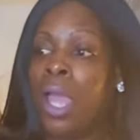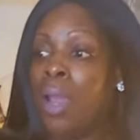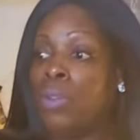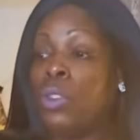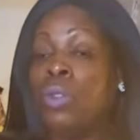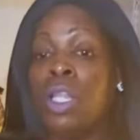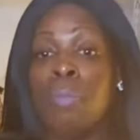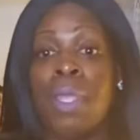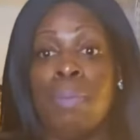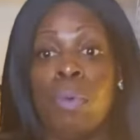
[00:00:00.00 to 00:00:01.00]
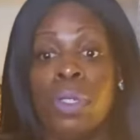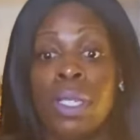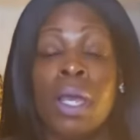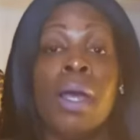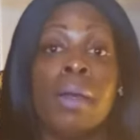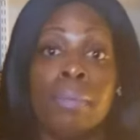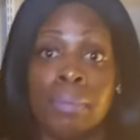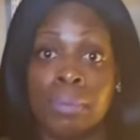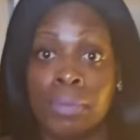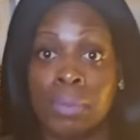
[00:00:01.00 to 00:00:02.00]
And I was told that the people would
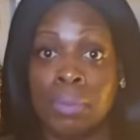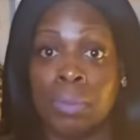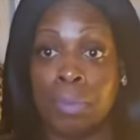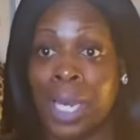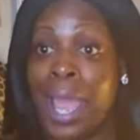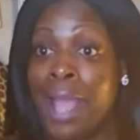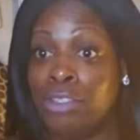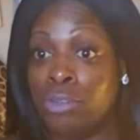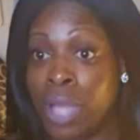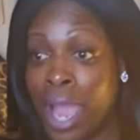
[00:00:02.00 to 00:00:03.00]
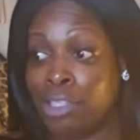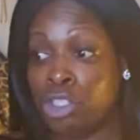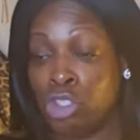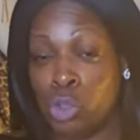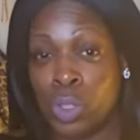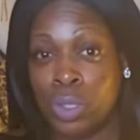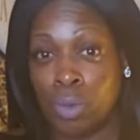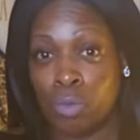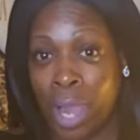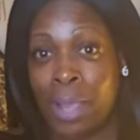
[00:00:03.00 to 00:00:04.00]
come But I had to do it
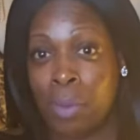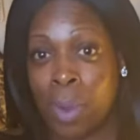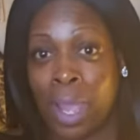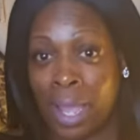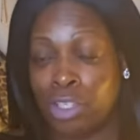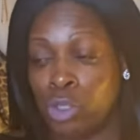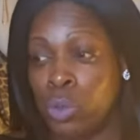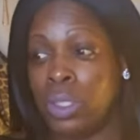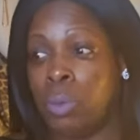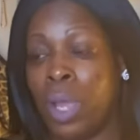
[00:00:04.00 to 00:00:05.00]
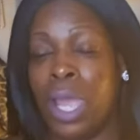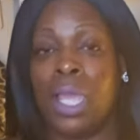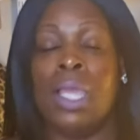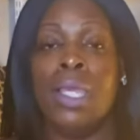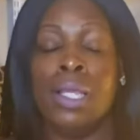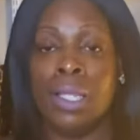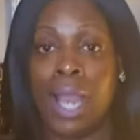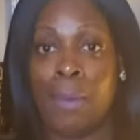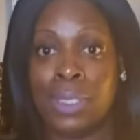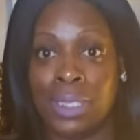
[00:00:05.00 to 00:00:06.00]
the right way. I had to do it the way
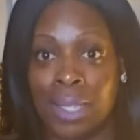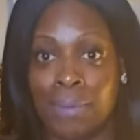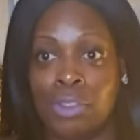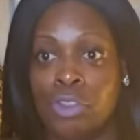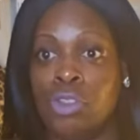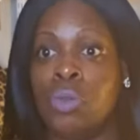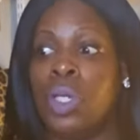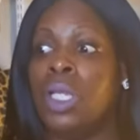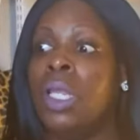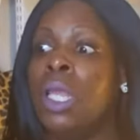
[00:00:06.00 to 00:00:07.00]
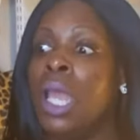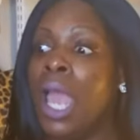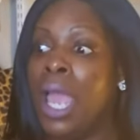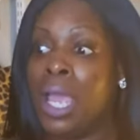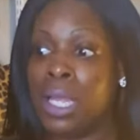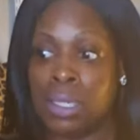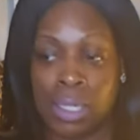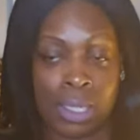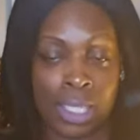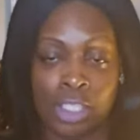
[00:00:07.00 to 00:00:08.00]
that I was given to do it.
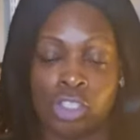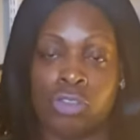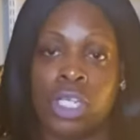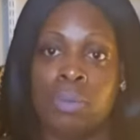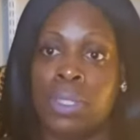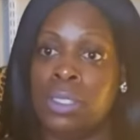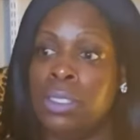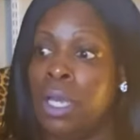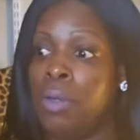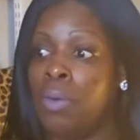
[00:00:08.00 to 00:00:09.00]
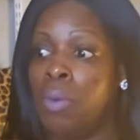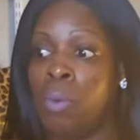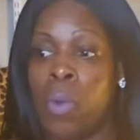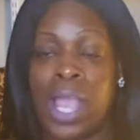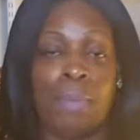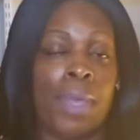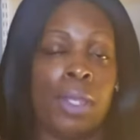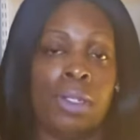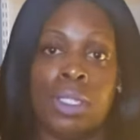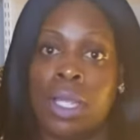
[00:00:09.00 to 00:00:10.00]
And this stream has done way
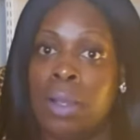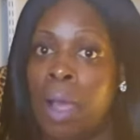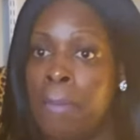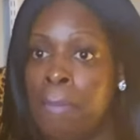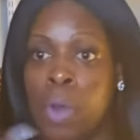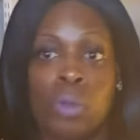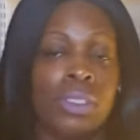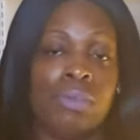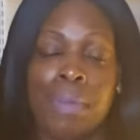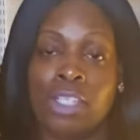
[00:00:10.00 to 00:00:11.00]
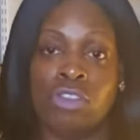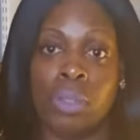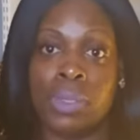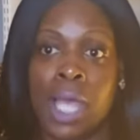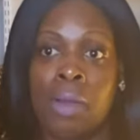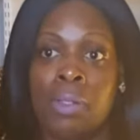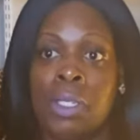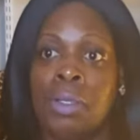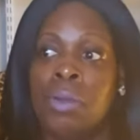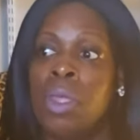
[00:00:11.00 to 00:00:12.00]
better than most of my streams out
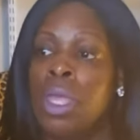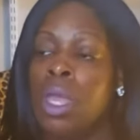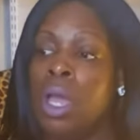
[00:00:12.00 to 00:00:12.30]
here.